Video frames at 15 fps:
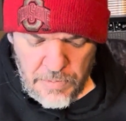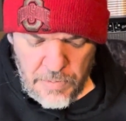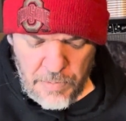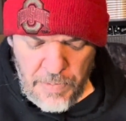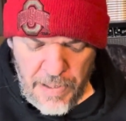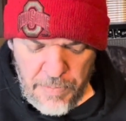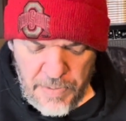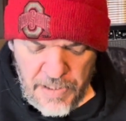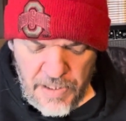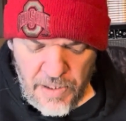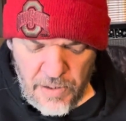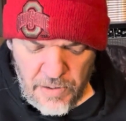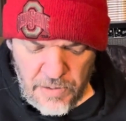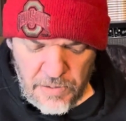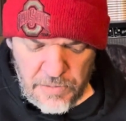maybe
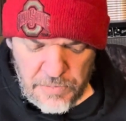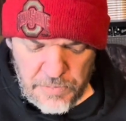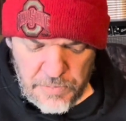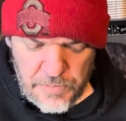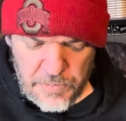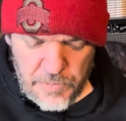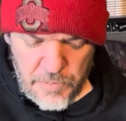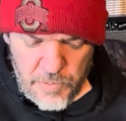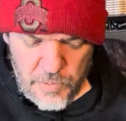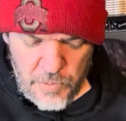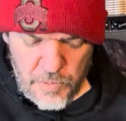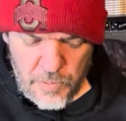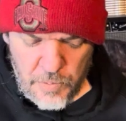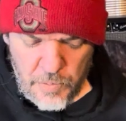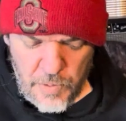I'm
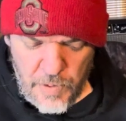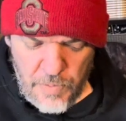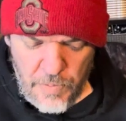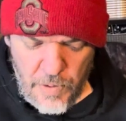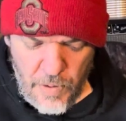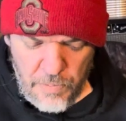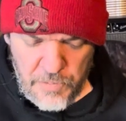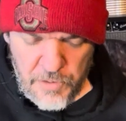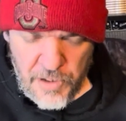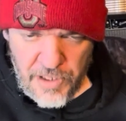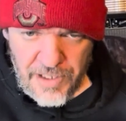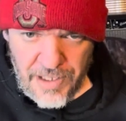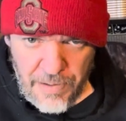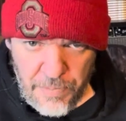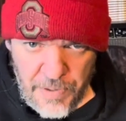trying
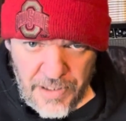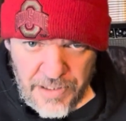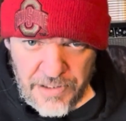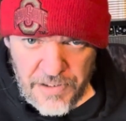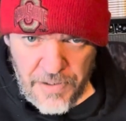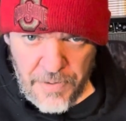to get picture